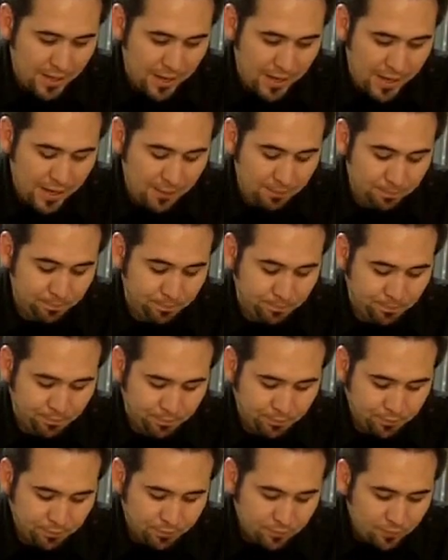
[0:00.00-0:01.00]

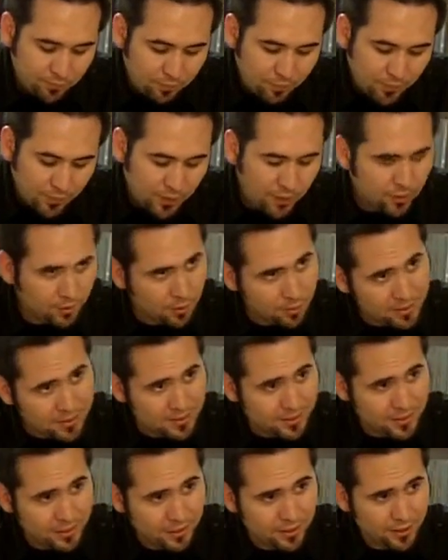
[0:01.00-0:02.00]
Let me
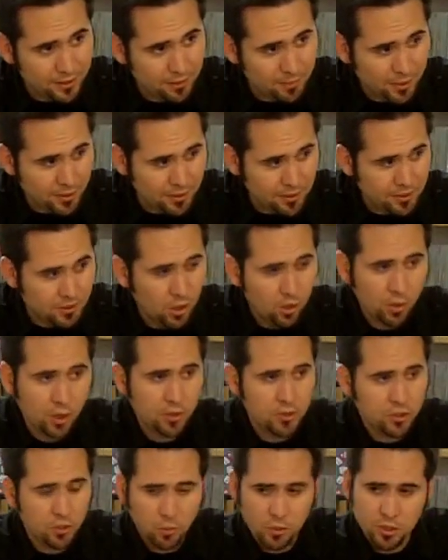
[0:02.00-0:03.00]
think about this. Oh, and
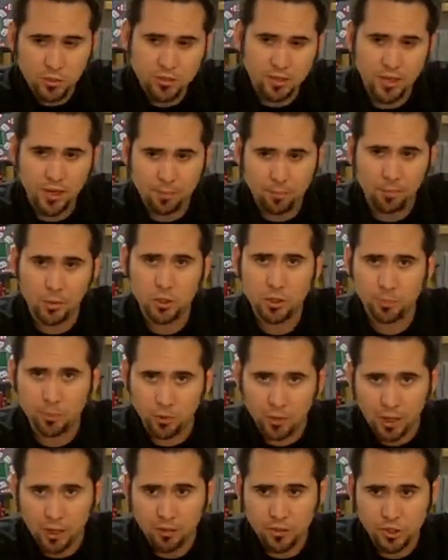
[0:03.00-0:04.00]
also when you set up
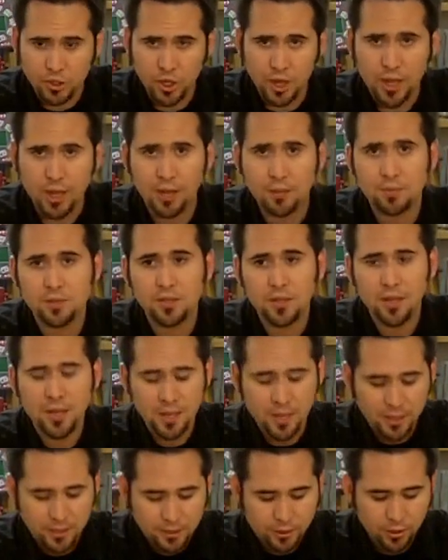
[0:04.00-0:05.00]
multiple color jobs,
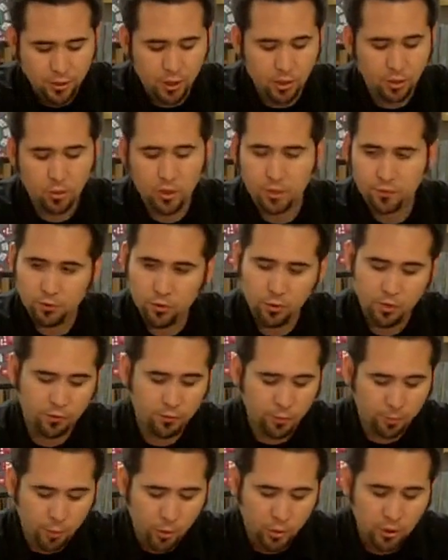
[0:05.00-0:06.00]
if
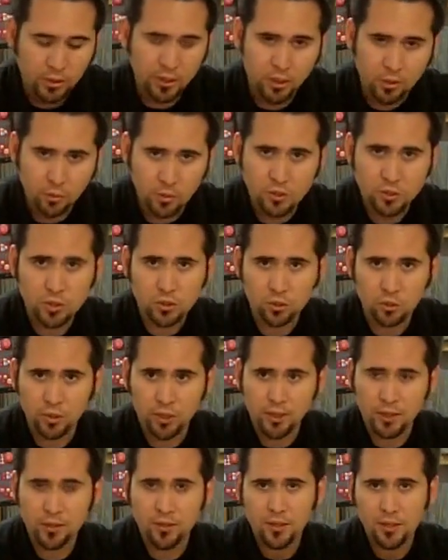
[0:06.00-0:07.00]
you're pulling on one
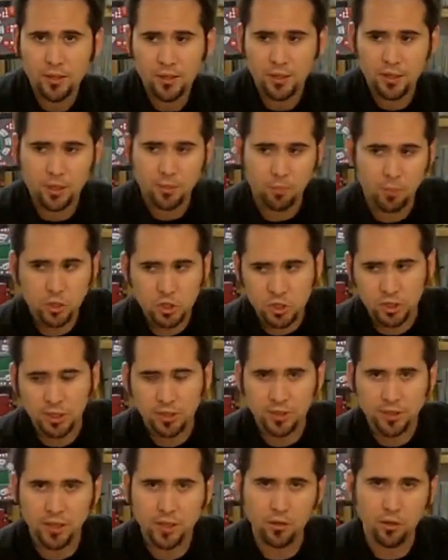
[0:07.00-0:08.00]
screen and you're
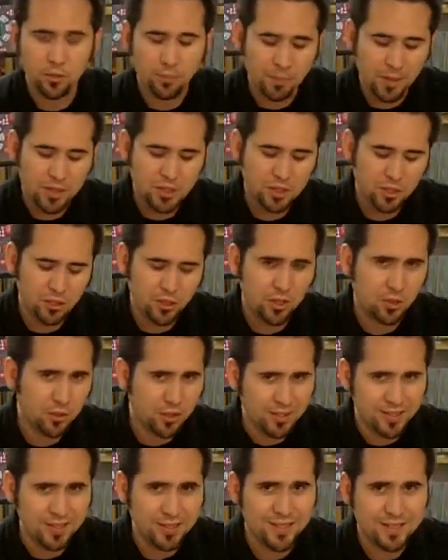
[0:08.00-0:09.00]
pushing on the other, make sure that you're
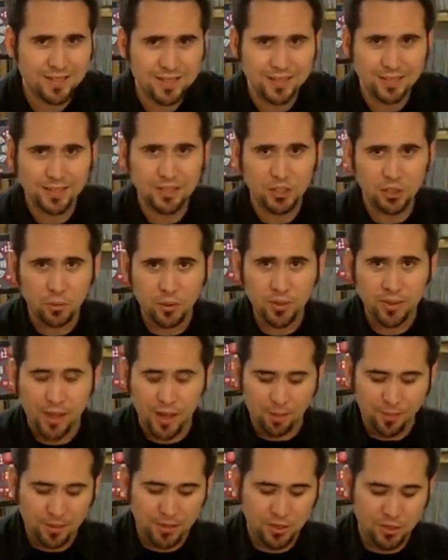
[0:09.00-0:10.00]
consistently doing that,